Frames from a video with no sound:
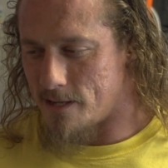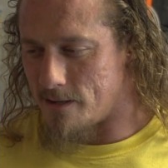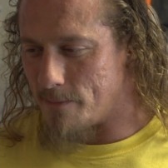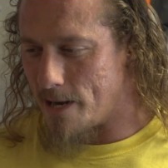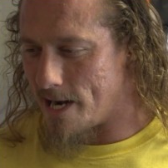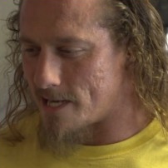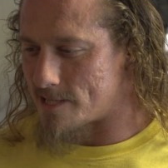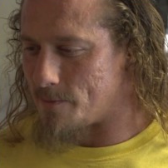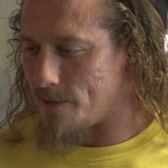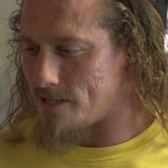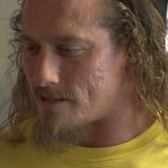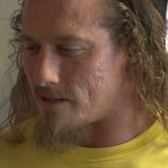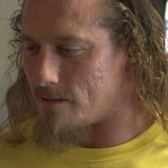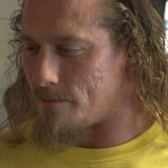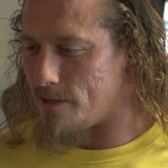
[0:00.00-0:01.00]
my next meet's
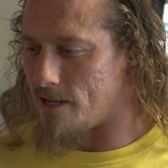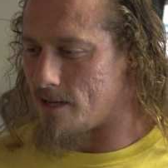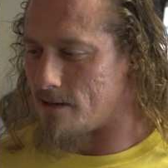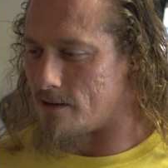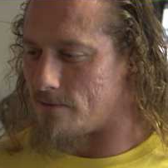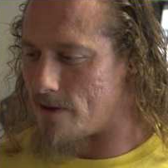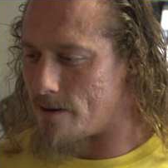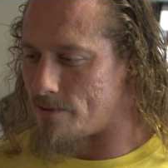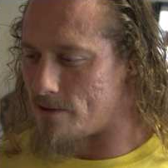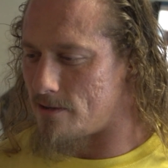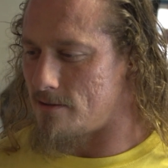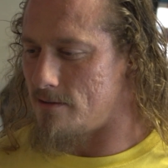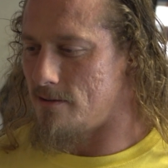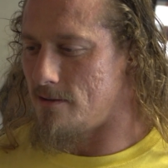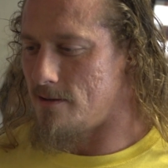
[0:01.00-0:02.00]
going to be in November,
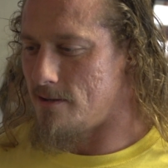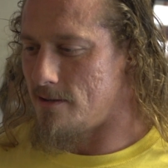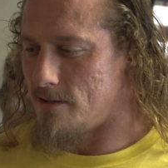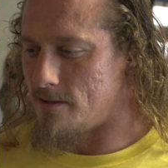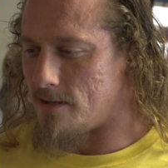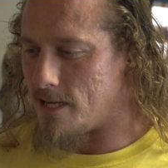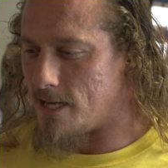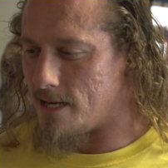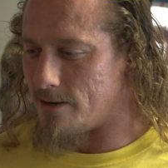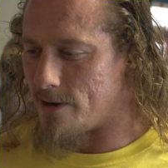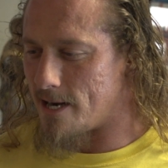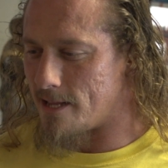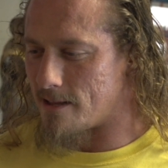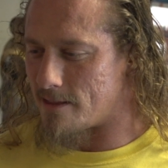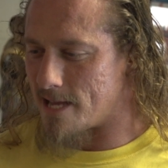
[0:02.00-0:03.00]
right
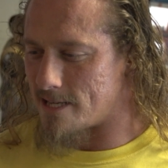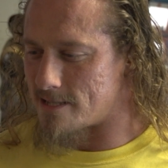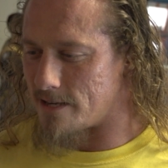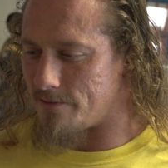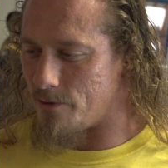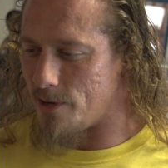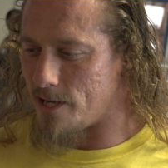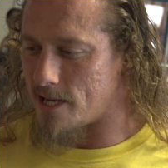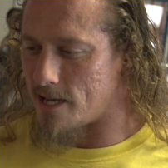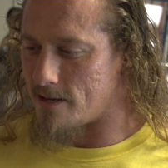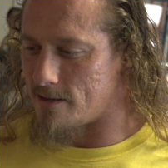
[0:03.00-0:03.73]
at the Thanksgiving weekend